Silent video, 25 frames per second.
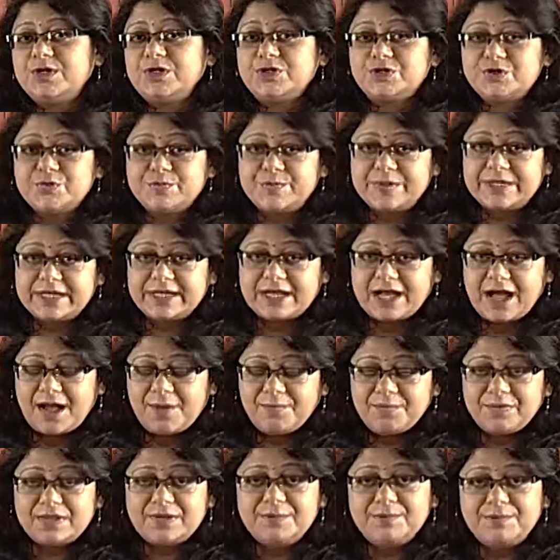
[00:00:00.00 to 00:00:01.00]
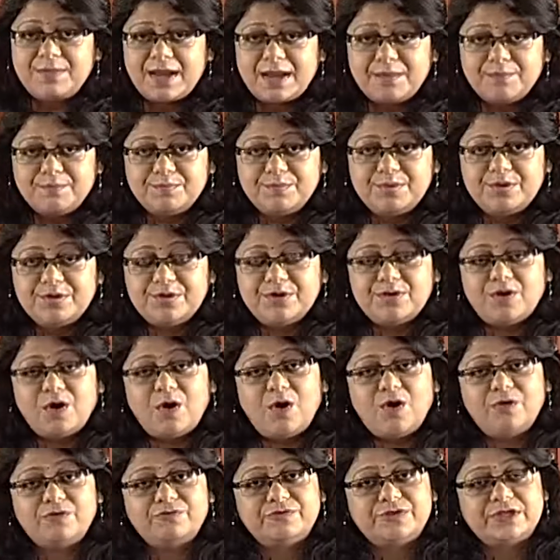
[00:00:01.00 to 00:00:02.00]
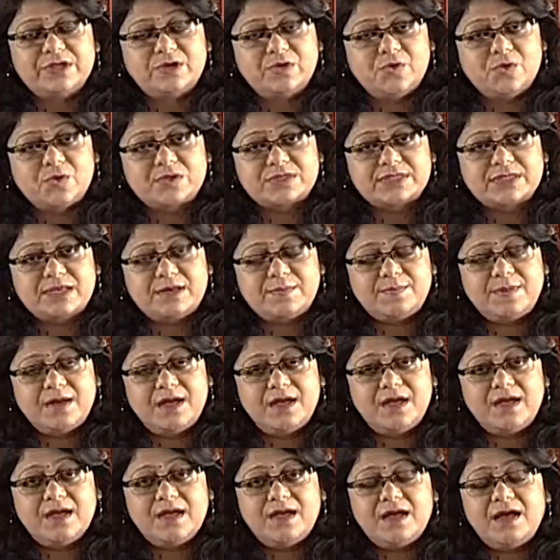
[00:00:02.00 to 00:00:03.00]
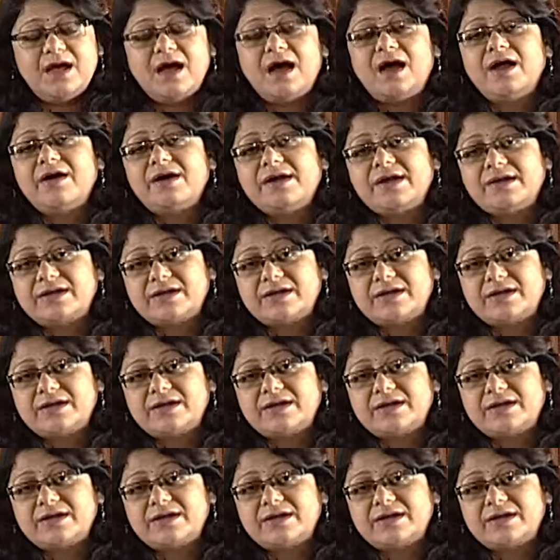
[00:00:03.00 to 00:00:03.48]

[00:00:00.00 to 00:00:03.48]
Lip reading: to become the member of the Lok Sabha are